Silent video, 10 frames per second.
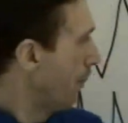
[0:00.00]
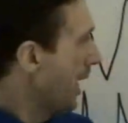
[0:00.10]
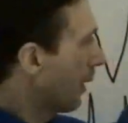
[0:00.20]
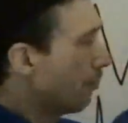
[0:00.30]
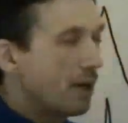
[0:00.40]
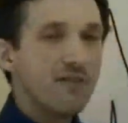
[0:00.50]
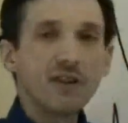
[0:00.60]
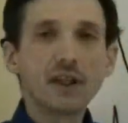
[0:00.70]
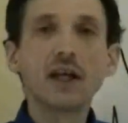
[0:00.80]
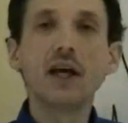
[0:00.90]
make
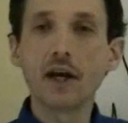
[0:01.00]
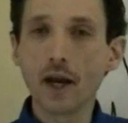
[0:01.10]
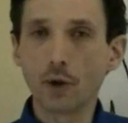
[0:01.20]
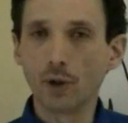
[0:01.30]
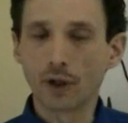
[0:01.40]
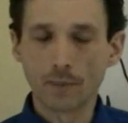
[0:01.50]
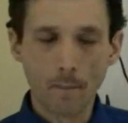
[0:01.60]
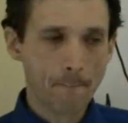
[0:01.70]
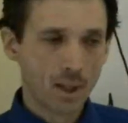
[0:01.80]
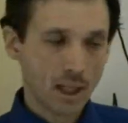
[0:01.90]
breathing irregular.
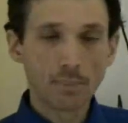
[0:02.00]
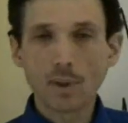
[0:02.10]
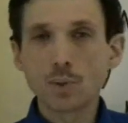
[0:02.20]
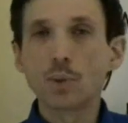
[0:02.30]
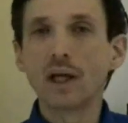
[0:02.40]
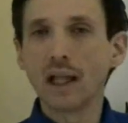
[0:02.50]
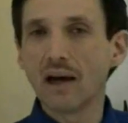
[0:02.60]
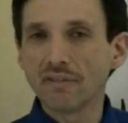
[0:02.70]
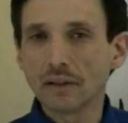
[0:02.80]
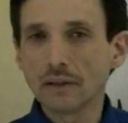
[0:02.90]
Sometimes we are
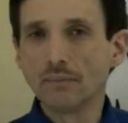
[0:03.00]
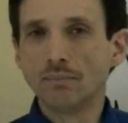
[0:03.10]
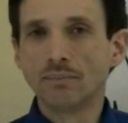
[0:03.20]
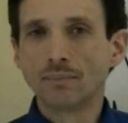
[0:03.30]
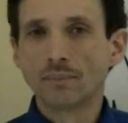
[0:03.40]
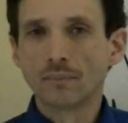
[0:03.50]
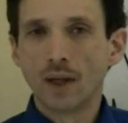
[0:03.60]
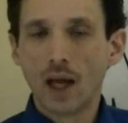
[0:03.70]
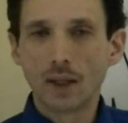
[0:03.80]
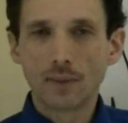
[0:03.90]
laughing.
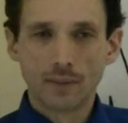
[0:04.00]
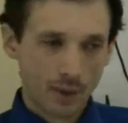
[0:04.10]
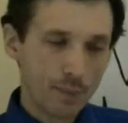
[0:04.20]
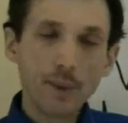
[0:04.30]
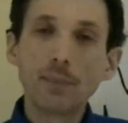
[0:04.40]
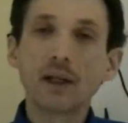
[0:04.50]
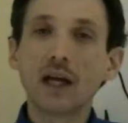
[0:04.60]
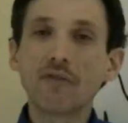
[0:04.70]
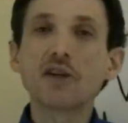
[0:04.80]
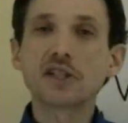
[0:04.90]
And when people
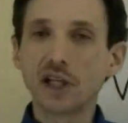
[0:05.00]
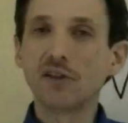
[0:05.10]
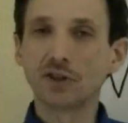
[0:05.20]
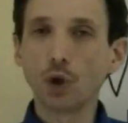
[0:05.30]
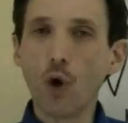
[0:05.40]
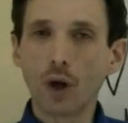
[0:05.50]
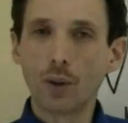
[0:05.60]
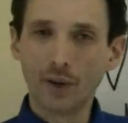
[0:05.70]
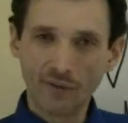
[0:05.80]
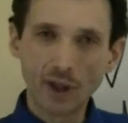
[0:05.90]
have
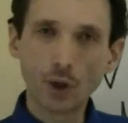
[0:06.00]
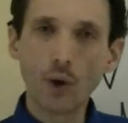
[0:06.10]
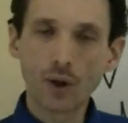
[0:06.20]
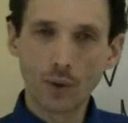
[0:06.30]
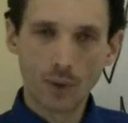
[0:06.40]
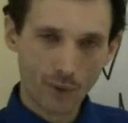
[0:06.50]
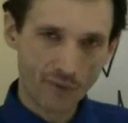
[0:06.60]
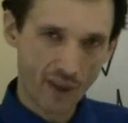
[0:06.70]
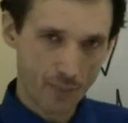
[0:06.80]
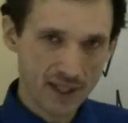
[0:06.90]
self-talk, when they talk
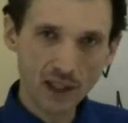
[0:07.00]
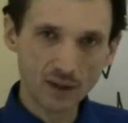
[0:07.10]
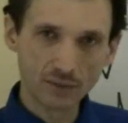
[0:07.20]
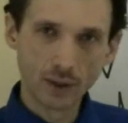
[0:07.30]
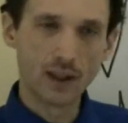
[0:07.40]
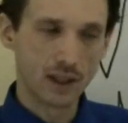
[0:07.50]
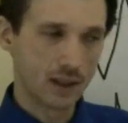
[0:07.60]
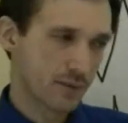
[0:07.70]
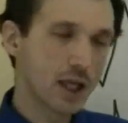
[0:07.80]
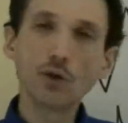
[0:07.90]
with themselves in
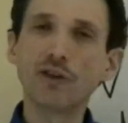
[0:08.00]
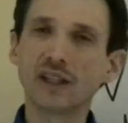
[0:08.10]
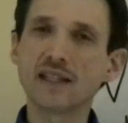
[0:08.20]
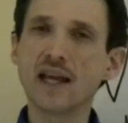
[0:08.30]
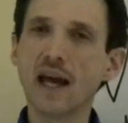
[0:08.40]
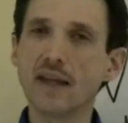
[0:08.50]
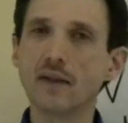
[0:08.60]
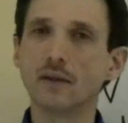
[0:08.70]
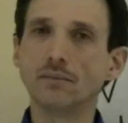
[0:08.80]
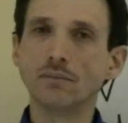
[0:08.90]
a state of
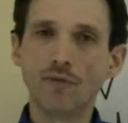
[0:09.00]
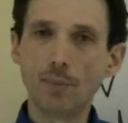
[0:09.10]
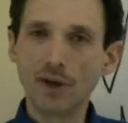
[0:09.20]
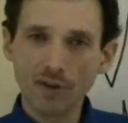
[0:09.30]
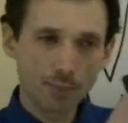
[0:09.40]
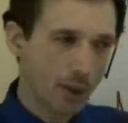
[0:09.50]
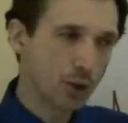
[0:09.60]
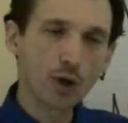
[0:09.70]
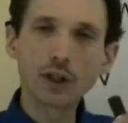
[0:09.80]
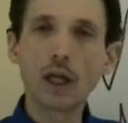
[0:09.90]
anxiety, the breathing
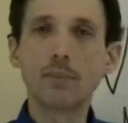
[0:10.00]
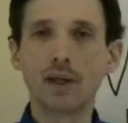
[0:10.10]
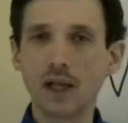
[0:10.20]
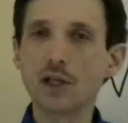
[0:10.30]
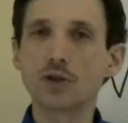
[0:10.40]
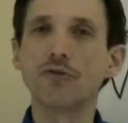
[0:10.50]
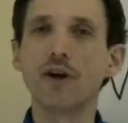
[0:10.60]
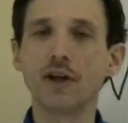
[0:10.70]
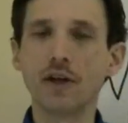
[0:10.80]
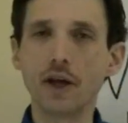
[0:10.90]
pattern can be also
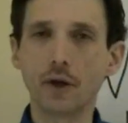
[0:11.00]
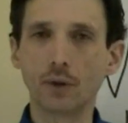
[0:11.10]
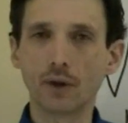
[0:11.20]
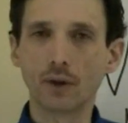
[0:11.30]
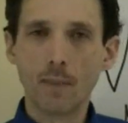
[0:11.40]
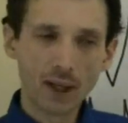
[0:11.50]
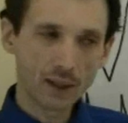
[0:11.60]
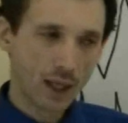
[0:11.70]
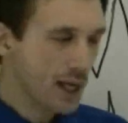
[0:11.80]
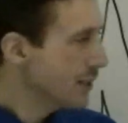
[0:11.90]
very irregular.
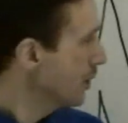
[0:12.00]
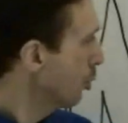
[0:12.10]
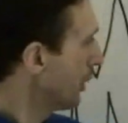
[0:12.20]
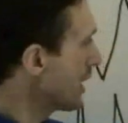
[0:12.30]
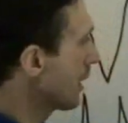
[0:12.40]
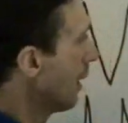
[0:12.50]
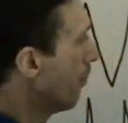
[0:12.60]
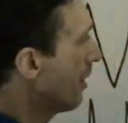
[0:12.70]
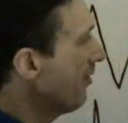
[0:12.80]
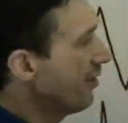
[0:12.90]
But as soon as
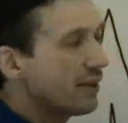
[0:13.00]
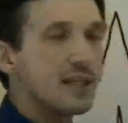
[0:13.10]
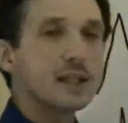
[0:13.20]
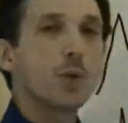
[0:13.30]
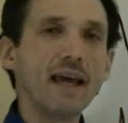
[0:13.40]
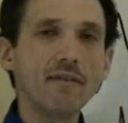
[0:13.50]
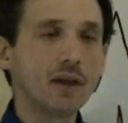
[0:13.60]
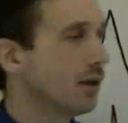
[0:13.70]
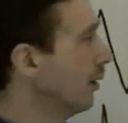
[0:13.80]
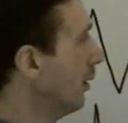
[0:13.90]
breathing is
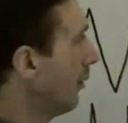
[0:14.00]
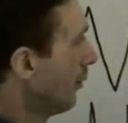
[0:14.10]
heavy,